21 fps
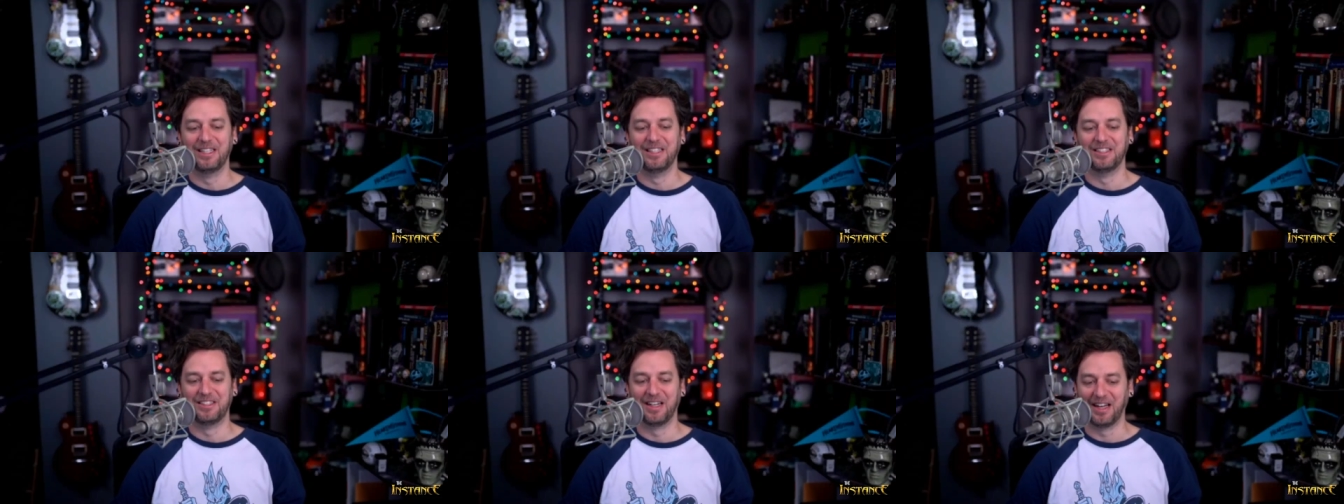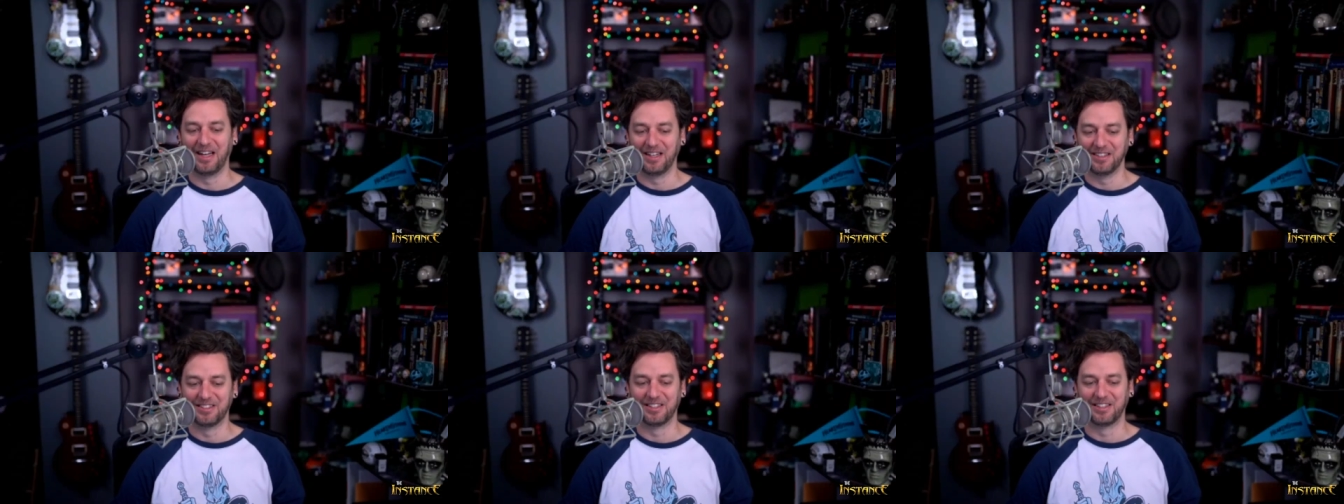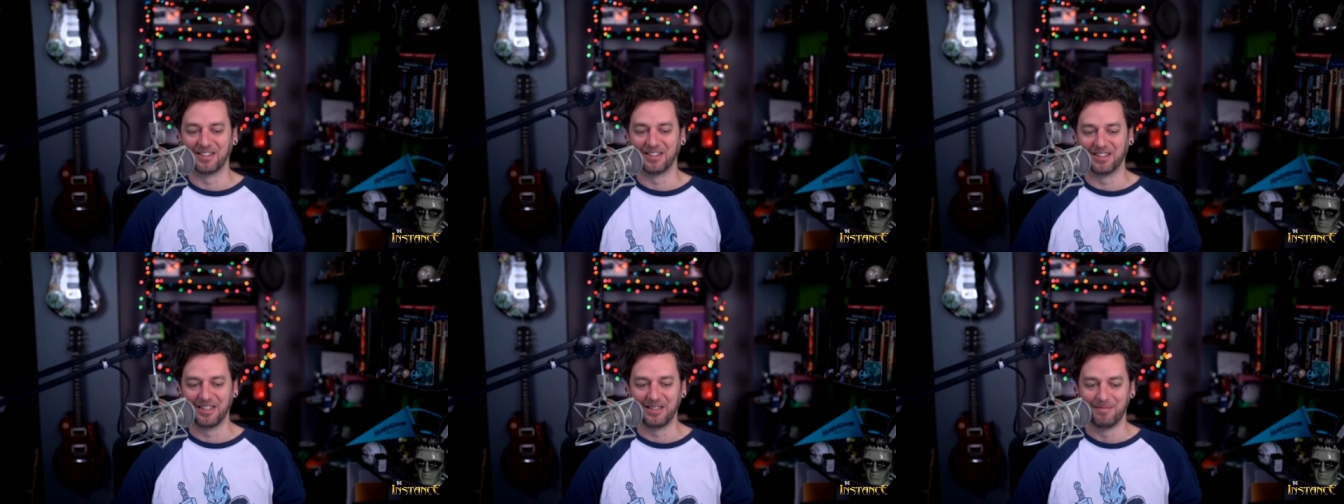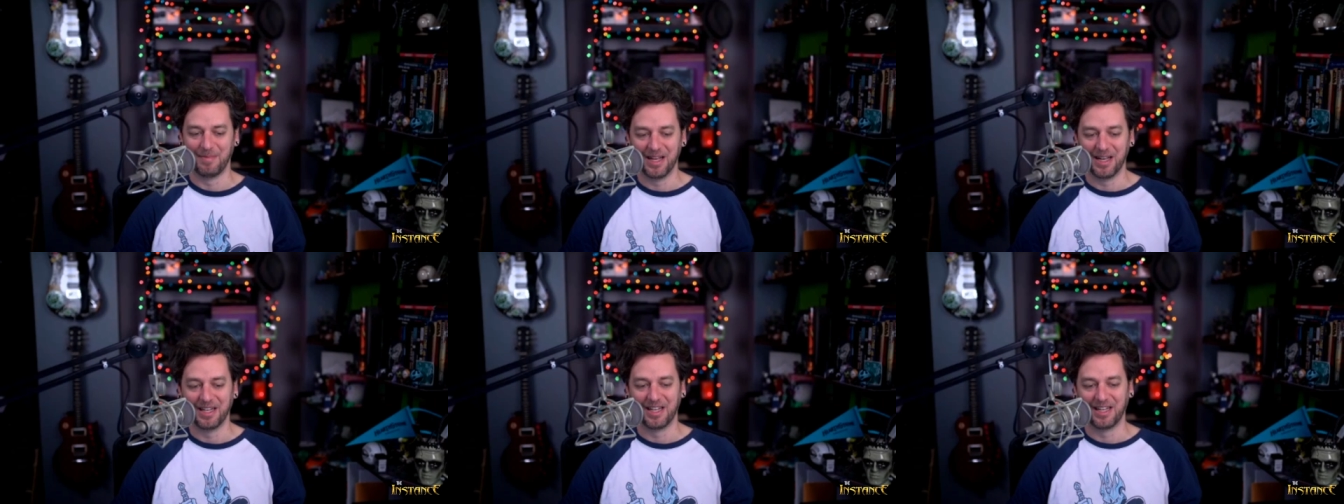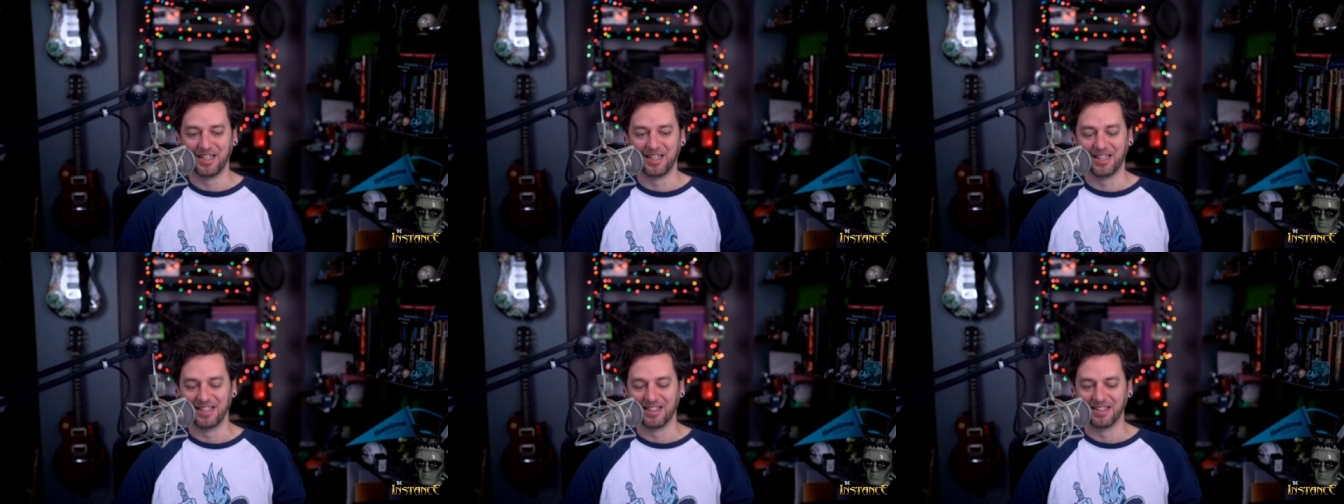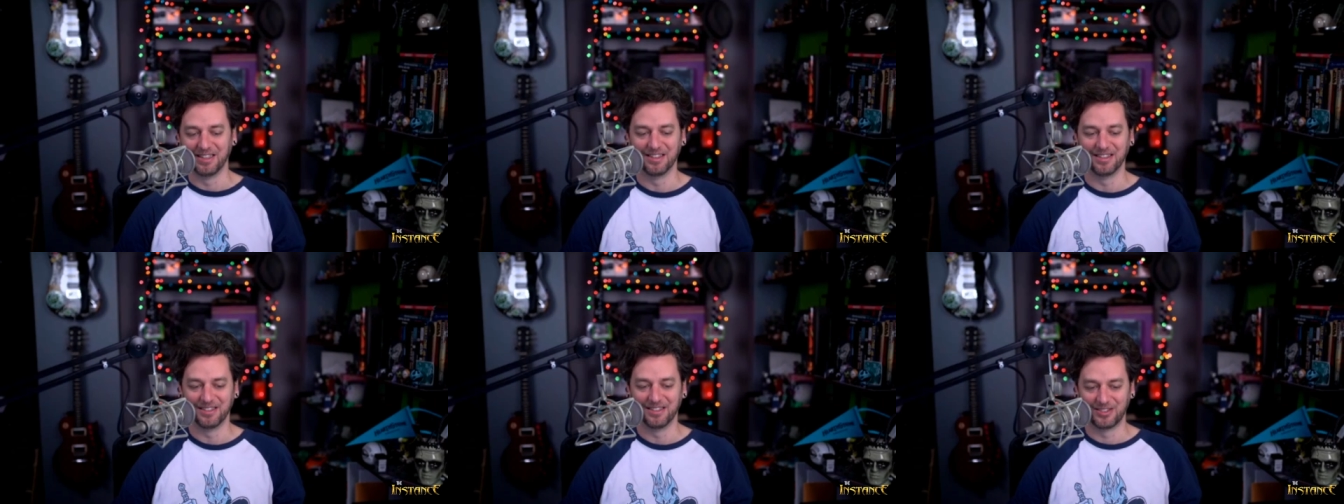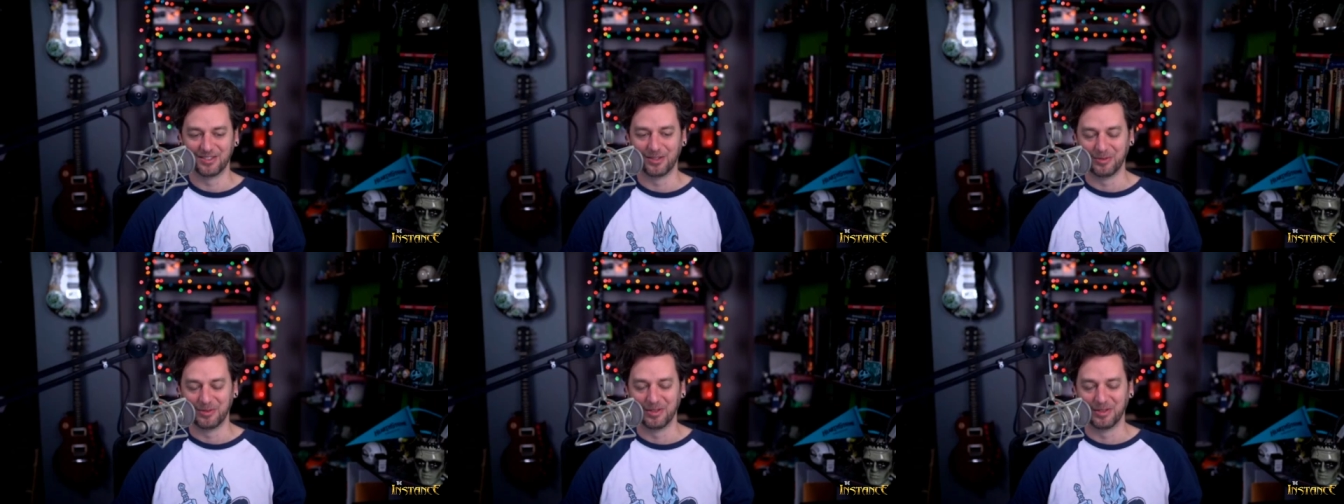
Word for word: intentionally making it so